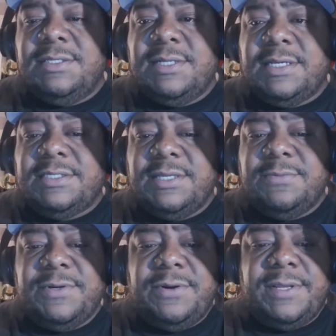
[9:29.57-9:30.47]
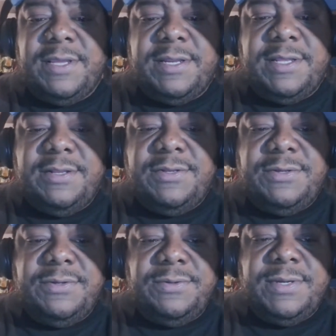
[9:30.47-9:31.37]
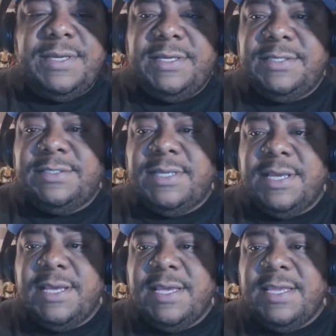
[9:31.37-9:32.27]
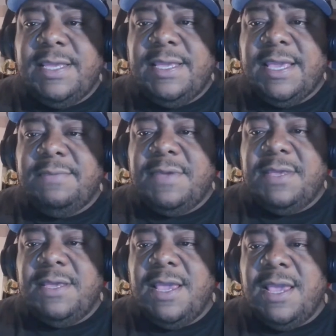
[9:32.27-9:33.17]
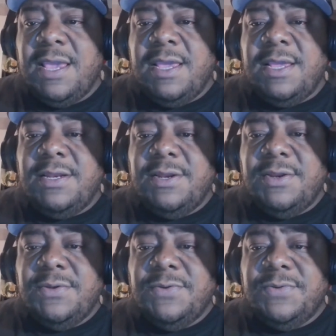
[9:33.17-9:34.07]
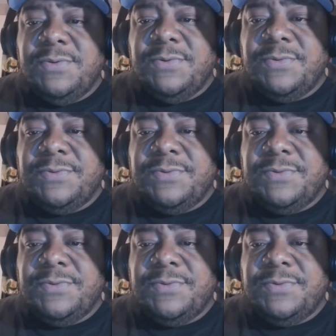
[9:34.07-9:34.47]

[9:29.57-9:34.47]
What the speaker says: So next thing we're going to get into is a gaming news.